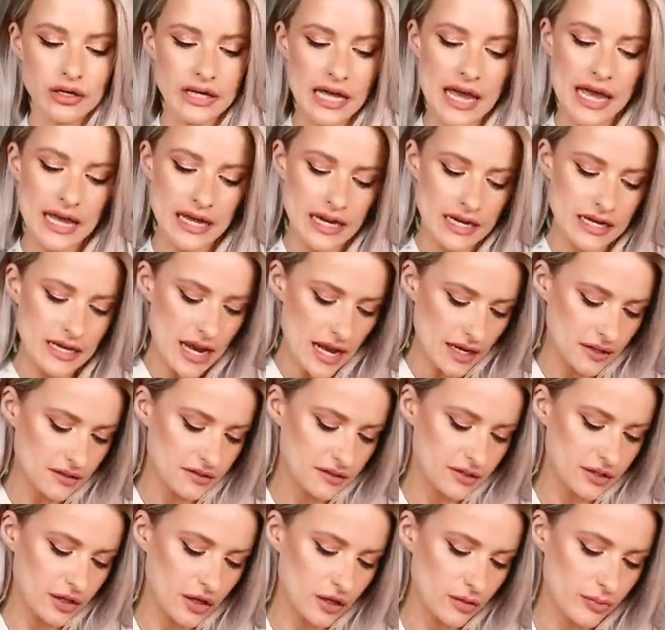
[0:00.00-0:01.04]
Okay,
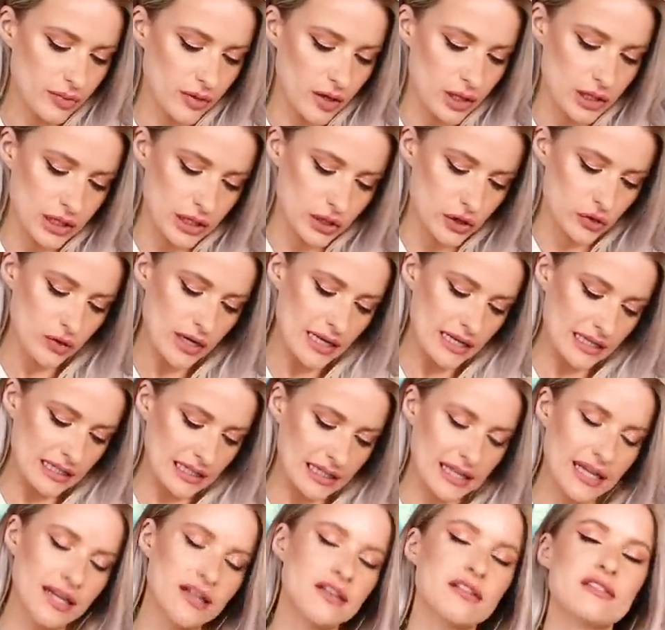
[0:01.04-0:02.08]
next up on the trend
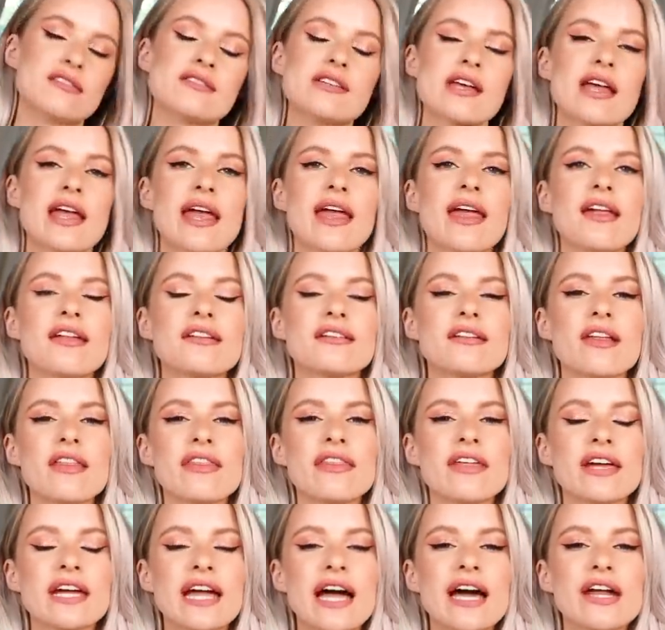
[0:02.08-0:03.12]
list is
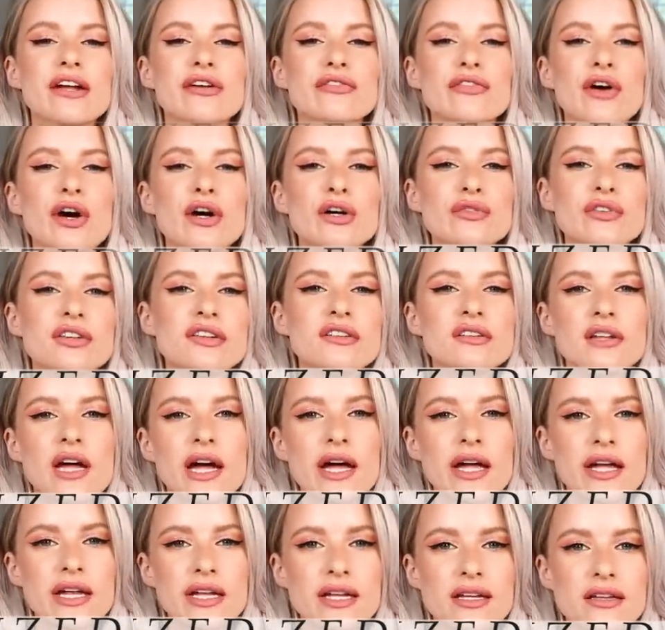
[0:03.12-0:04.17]
the kind of
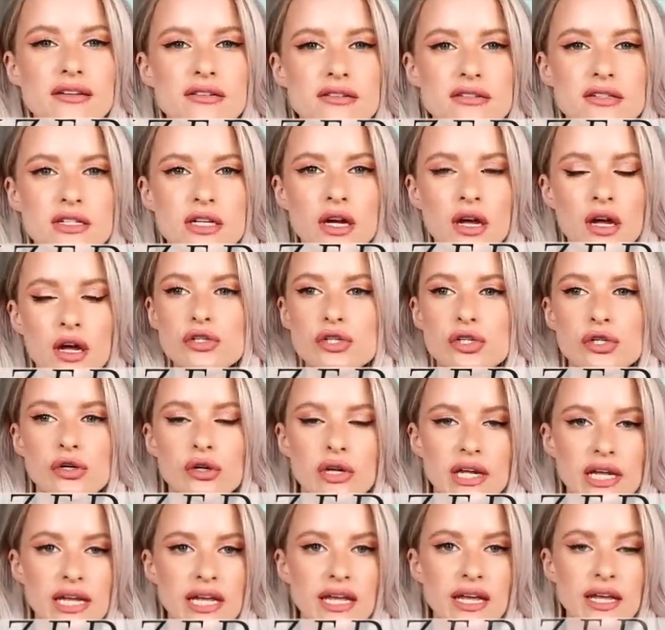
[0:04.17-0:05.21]
oversized,
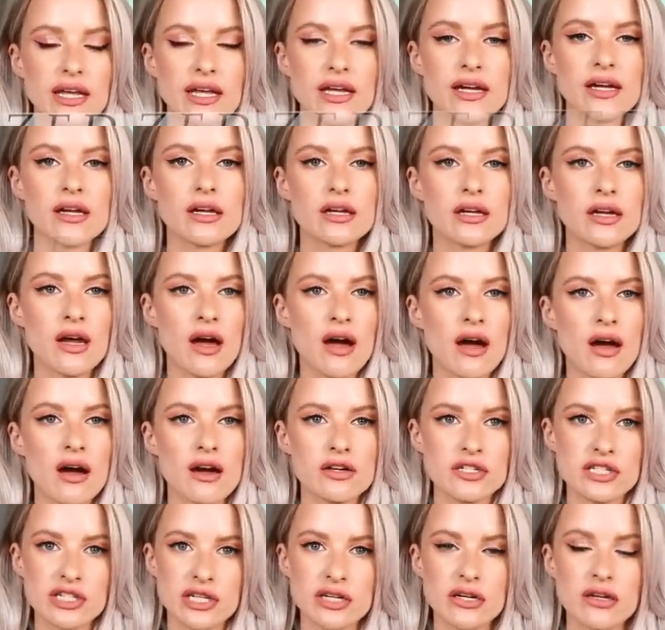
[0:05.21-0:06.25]
chunky
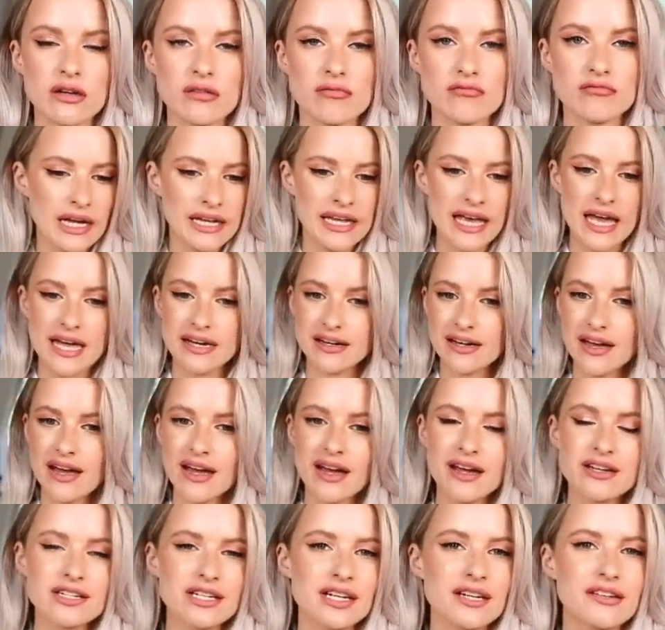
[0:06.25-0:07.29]
cardigan. Again,
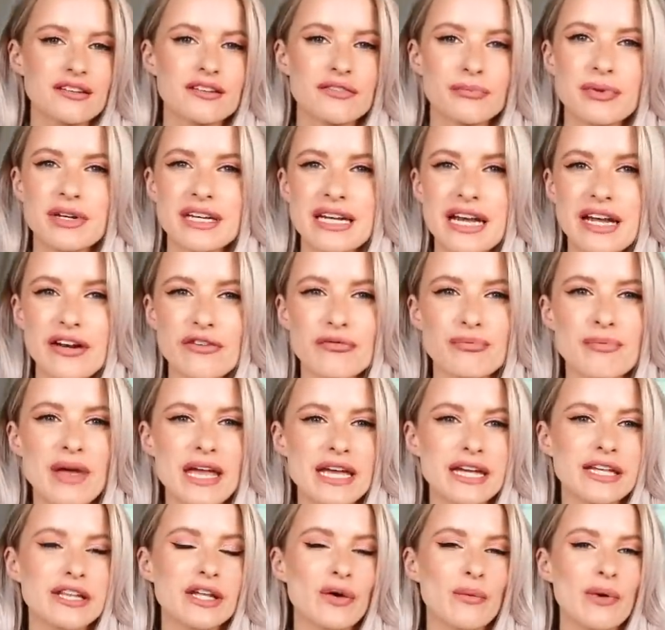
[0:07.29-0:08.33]
cardigans have been kind of
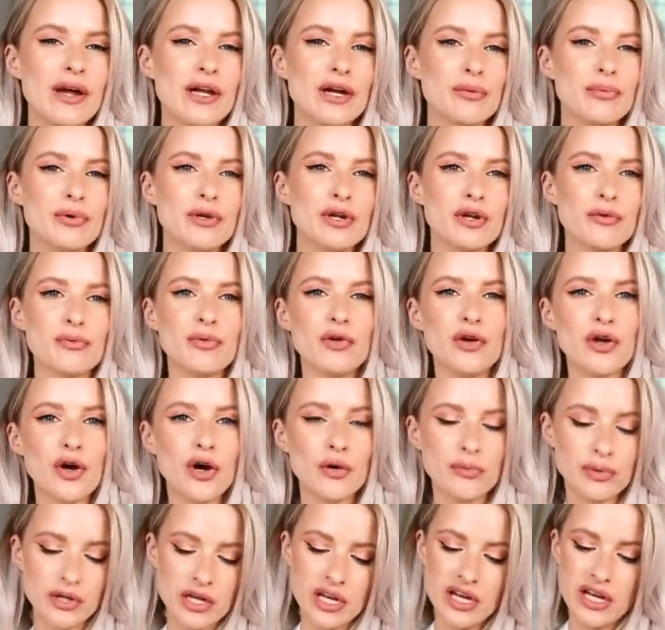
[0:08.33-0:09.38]
making their way up and up and
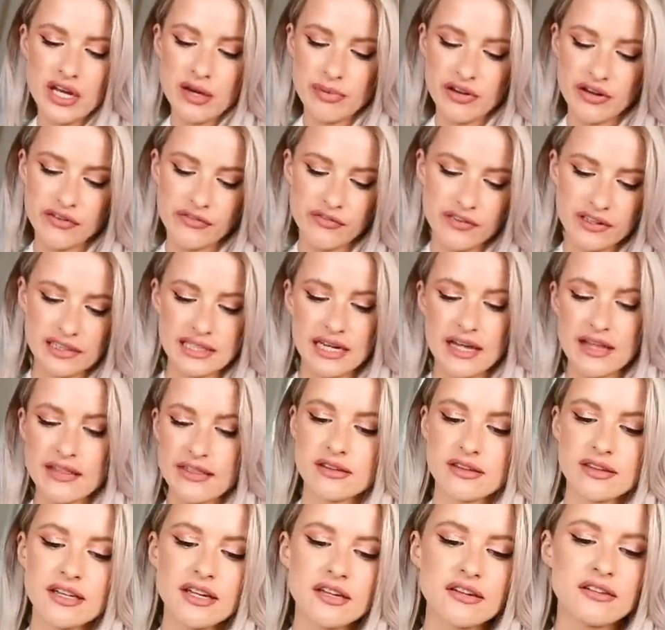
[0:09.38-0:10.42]
up, but I feel like
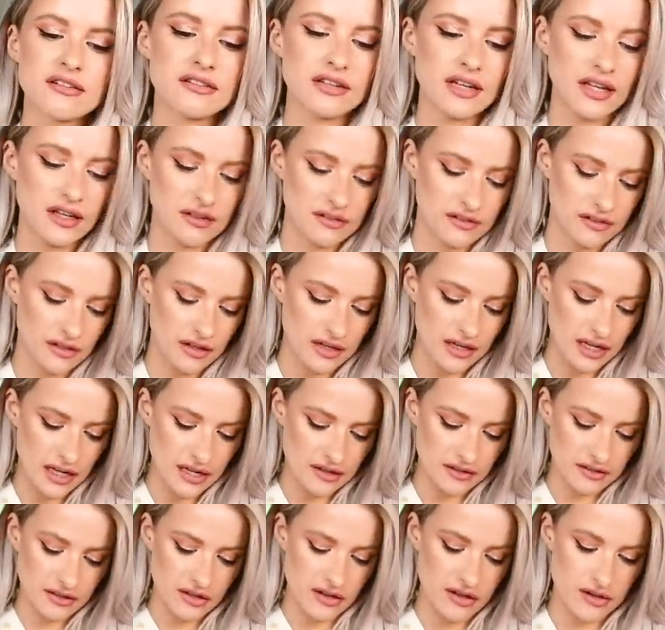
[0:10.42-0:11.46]
this season
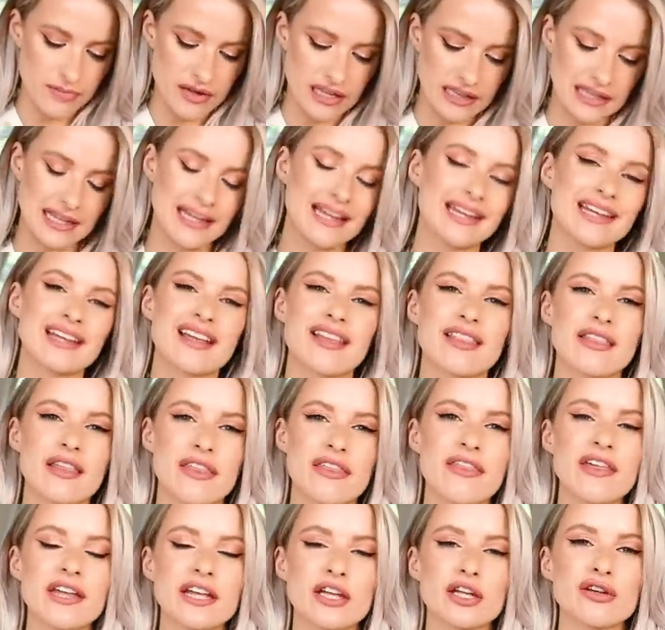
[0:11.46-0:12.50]
it's gonna be like the
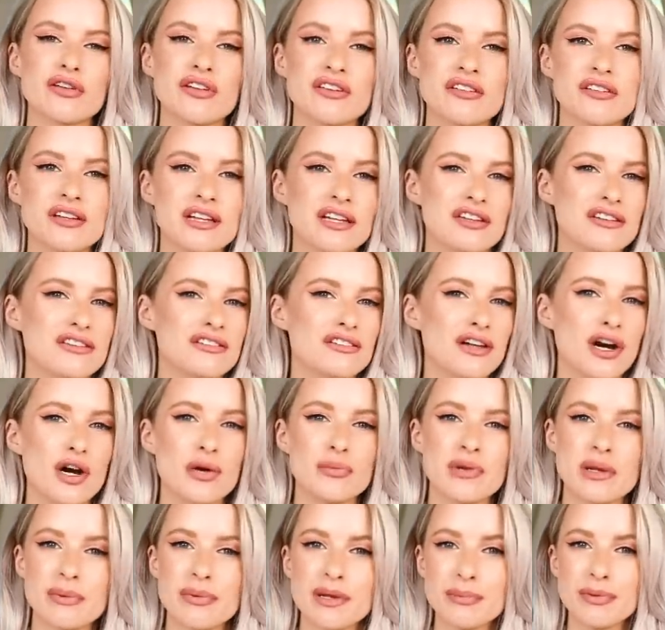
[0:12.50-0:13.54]
thing you'll see so
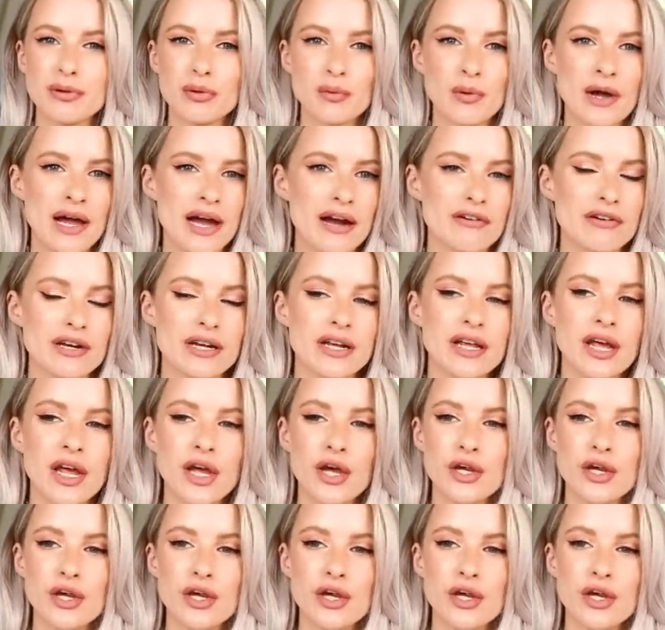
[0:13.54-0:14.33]
many people wearing.